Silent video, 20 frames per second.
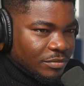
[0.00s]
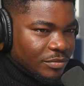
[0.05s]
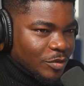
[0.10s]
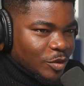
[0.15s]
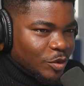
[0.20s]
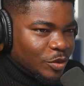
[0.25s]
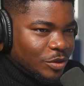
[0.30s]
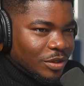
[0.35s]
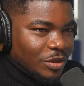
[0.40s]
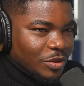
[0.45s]

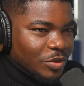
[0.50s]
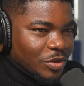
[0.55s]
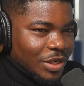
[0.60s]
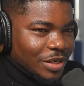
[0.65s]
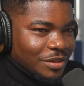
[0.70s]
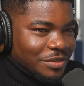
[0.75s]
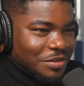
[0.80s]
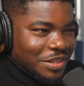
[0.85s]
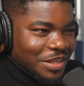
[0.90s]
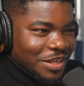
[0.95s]
Do you think you
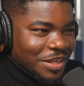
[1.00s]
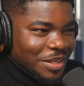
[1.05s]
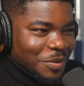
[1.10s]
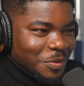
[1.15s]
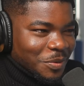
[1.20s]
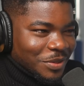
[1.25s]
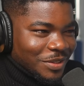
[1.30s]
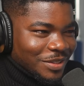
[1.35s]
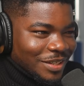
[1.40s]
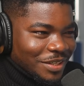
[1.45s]
can retire
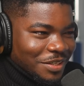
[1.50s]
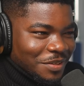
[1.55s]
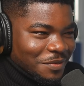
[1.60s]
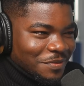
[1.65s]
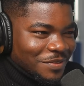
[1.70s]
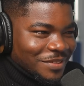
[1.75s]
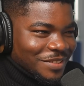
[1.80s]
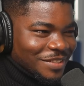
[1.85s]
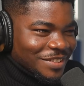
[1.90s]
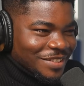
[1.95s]
with
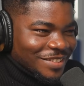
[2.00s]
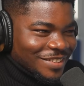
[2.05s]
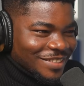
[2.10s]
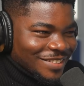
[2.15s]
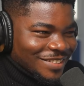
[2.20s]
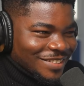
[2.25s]
NFTs?